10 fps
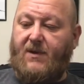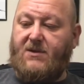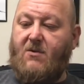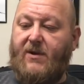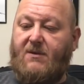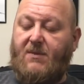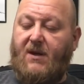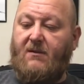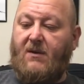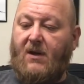is going to
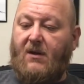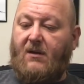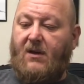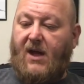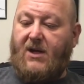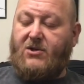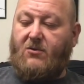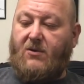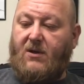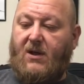be the
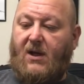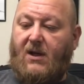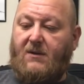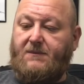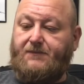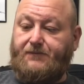actual